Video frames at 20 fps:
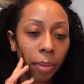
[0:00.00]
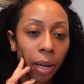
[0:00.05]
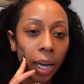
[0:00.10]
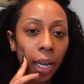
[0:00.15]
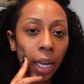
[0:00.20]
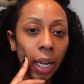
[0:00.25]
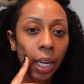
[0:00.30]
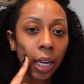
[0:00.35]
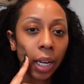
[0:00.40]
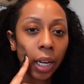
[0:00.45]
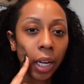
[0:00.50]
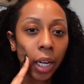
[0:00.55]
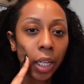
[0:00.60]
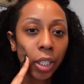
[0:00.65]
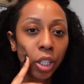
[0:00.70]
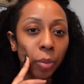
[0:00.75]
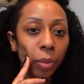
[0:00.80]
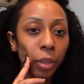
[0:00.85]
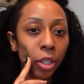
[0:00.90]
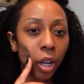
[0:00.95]
My uh,
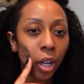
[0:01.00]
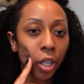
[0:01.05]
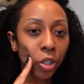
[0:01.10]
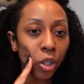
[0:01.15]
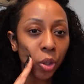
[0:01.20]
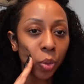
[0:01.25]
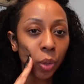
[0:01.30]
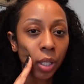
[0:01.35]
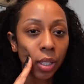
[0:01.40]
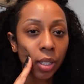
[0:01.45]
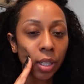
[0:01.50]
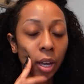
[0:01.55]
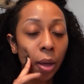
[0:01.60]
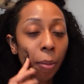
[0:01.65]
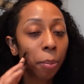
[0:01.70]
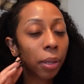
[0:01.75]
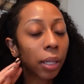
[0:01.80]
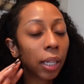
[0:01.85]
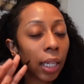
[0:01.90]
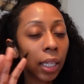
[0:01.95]
dermatologist was
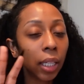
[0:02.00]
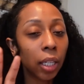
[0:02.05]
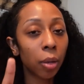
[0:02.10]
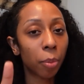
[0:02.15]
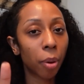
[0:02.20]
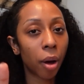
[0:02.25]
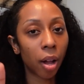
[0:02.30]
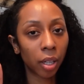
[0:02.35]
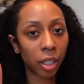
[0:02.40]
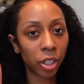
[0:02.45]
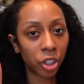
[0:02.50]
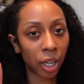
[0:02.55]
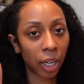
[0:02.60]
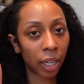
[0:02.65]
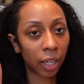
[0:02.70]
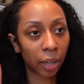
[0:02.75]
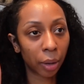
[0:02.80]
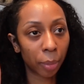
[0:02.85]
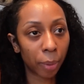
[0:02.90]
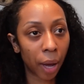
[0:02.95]
completely
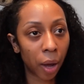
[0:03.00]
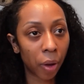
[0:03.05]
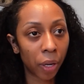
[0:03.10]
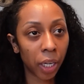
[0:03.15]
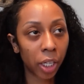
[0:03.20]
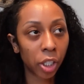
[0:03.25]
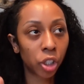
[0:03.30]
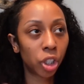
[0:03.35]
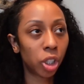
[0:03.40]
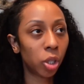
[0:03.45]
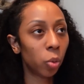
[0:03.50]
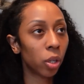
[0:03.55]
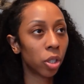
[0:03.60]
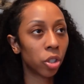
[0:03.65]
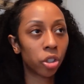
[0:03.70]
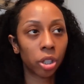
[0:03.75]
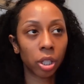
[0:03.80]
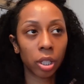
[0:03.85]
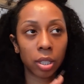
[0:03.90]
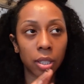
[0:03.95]
apologetic about it. She
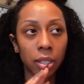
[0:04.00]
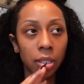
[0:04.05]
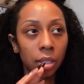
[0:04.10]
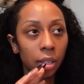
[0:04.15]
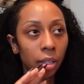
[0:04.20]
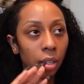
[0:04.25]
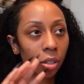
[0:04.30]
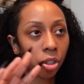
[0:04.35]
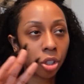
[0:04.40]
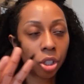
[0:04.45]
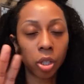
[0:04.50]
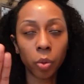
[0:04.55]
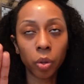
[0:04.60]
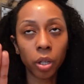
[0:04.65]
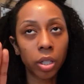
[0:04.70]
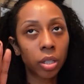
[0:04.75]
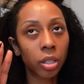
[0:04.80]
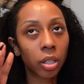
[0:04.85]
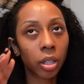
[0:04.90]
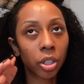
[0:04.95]
was just, She
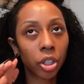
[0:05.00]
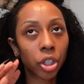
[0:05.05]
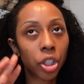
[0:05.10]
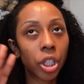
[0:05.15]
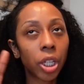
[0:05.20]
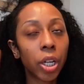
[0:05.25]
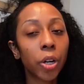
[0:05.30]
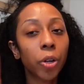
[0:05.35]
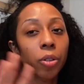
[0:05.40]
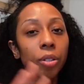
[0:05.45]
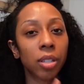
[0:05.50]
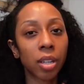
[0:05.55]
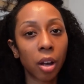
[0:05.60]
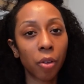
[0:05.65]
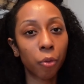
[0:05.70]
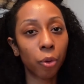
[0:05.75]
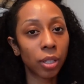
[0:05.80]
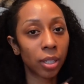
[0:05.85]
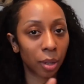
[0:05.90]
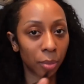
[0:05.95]
was, she
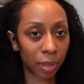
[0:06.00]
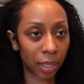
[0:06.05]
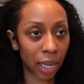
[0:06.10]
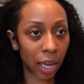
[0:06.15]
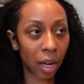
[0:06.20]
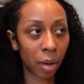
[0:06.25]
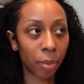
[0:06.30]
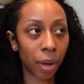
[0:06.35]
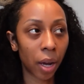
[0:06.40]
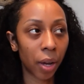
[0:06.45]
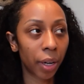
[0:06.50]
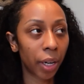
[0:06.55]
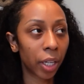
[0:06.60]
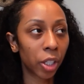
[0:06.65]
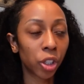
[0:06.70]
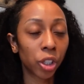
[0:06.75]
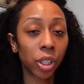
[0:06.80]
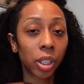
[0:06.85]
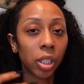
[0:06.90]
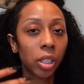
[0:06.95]
herself was upset about it.
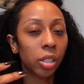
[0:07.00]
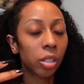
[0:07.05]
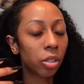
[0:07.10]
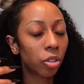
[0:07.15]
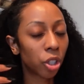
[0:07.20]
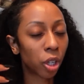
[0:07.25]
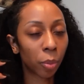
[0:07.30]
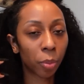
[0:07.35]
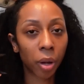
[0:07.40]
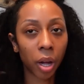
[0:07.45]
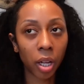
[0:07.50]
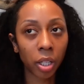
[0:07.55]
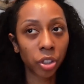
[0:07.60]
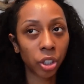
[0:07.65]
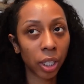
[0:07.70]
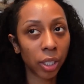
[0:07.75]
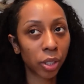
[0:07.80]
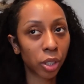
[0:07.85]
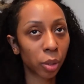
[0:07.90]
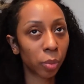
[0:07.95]
She she
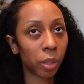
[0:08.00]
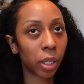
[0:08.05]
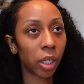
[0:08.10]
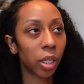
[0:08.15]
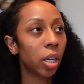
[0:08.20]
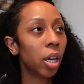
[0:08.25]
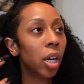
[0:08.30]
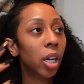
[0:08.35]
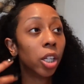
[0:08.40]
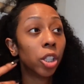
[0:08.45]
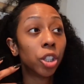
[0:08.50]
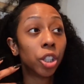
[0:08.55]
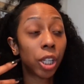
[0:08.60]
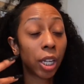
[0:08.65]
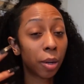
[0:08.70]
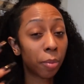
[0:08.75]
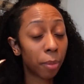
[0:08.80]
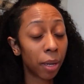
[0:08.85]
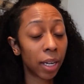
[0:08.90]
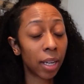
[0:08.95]
apologized to me. She
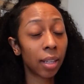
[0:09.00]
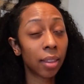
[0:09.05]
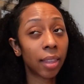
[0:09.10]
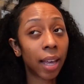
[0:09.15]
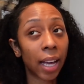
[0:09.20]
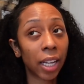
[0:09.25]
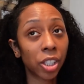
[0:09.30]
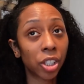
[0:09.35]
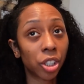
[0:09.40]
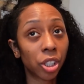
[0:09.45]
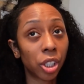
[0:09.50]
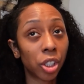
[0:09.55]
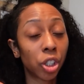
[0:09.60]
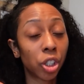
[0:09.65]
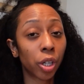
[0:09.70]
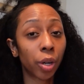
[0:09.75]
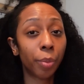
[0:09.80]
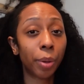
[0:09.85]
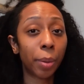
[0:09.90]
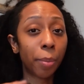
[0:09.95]
admitted that she
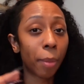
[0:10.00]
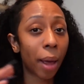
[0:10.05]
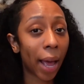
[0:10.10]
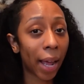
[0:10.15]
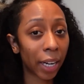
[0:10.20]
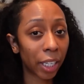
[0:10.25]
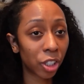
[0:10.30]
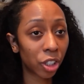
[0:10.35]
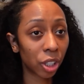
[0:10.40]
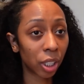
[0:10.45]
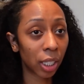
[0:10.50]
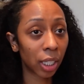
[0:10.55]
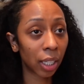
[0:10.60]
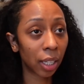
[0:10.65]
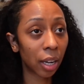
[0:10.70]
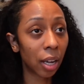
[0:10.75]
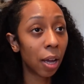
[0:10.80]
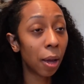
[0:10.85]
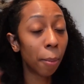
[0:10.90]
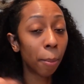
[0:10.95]
have been managing
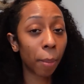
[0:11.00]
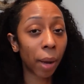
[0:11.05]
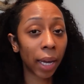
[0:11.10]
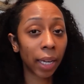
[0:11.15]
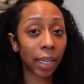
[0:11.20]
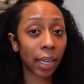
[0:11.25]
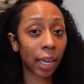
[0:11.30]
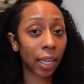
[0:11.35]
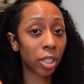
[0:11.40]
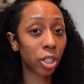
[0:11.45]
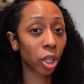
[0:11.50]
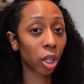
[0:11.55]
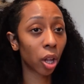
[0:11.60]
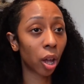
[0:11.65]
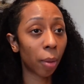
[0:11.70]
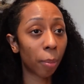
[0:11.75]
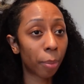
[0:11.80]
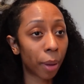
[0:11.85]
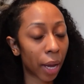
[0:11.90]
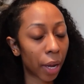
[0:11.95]
my case a
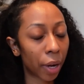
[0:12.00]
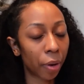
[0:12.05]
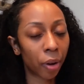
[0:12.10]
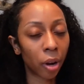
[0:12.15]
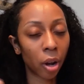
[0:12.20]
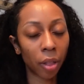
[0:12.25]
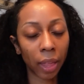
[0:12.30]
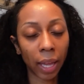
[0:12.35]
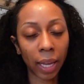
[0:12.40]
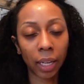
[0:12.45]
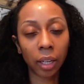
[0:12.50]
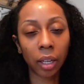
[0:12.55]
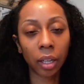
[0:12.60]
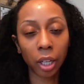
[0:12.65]
lot better, not like,